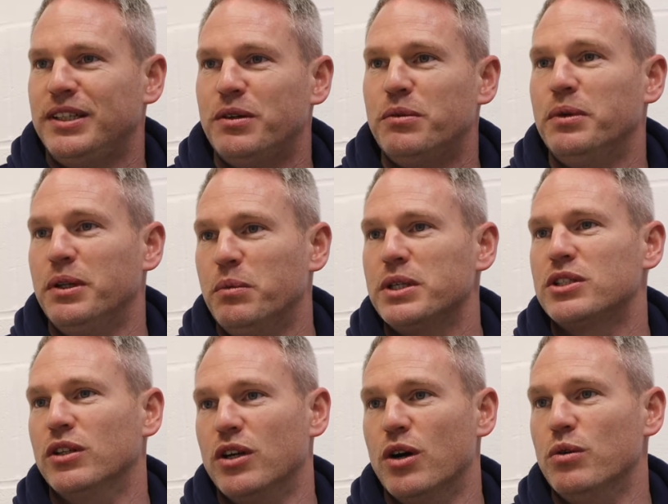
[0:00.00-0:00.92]
know, when the
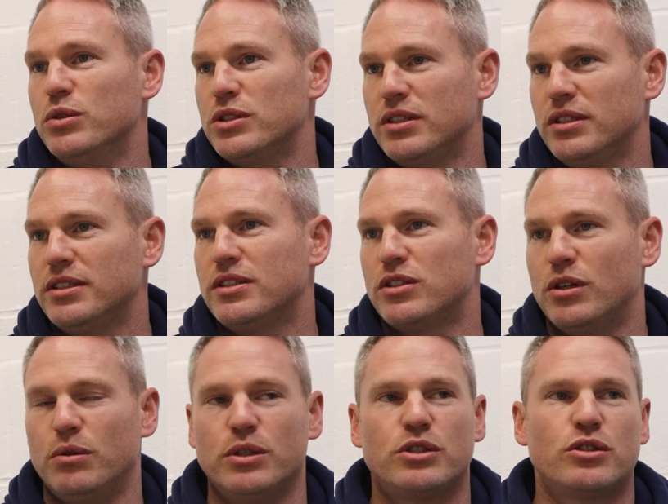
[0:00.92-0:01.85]
whistle goes.
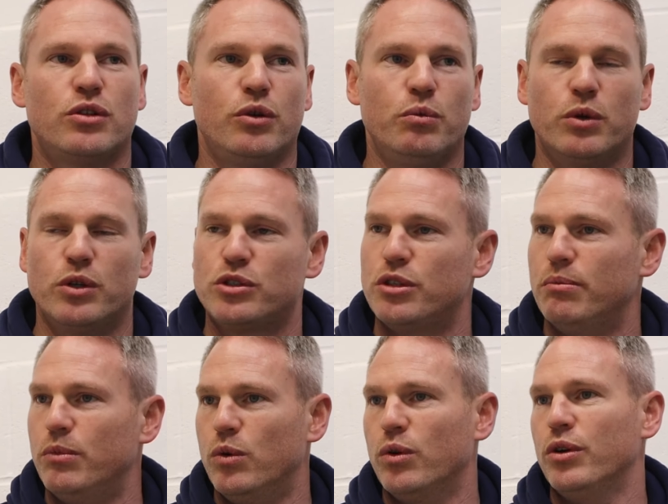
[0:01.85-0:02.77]
So it's who wants
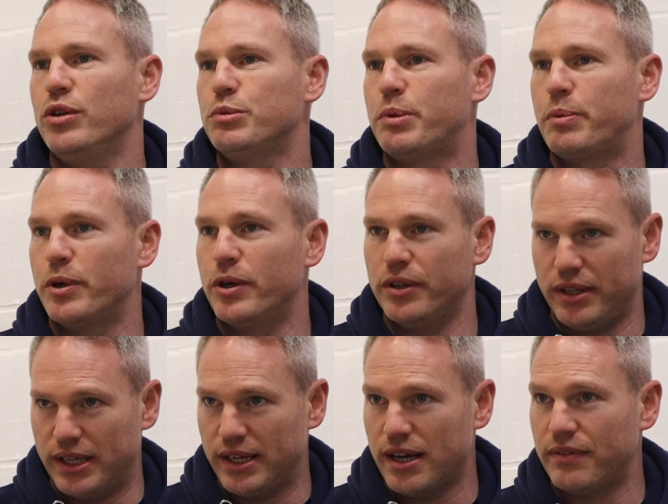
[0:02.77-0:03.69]
it more, who's prepared to
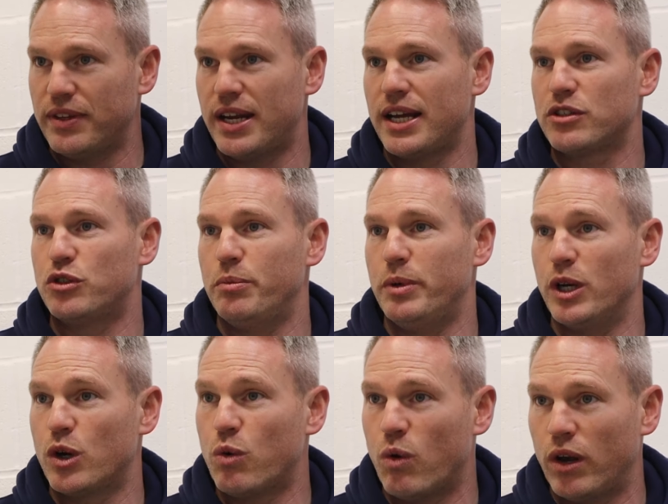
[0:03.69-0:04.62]
then have that extra bit
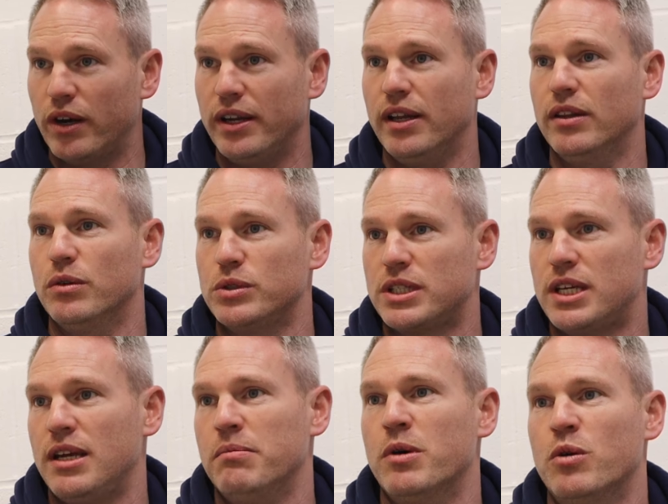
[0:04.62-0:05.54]
of quality in those
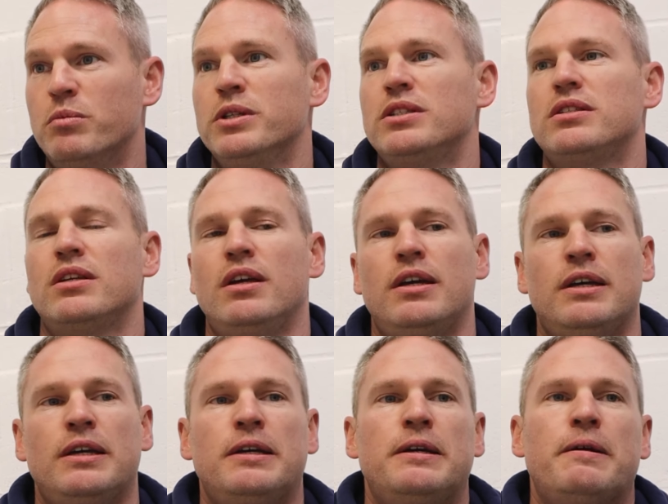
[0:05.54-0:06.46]
key moments.
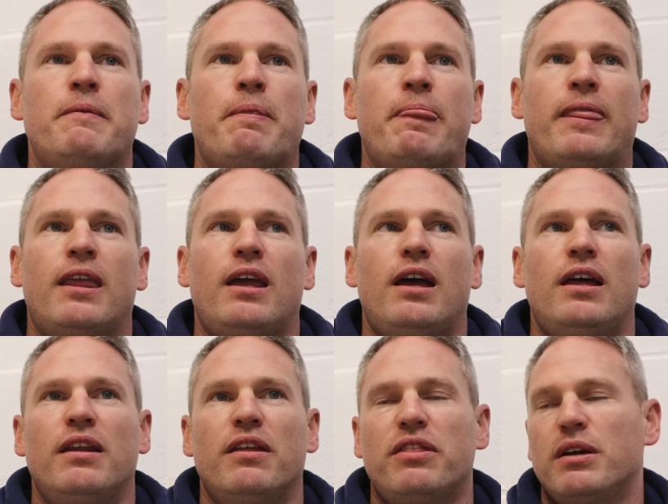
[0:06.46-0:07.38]

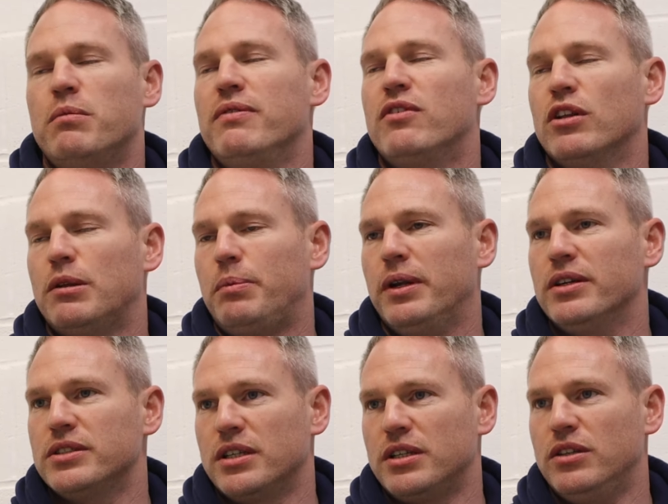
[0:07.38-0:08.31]
And I think we've got the
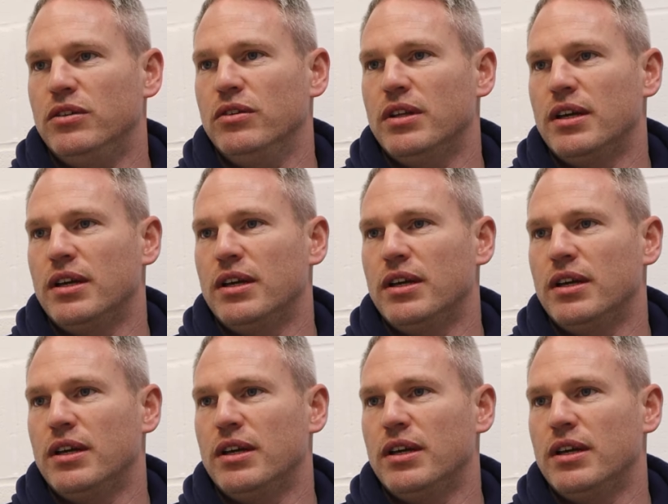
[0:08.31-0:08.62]
players that can do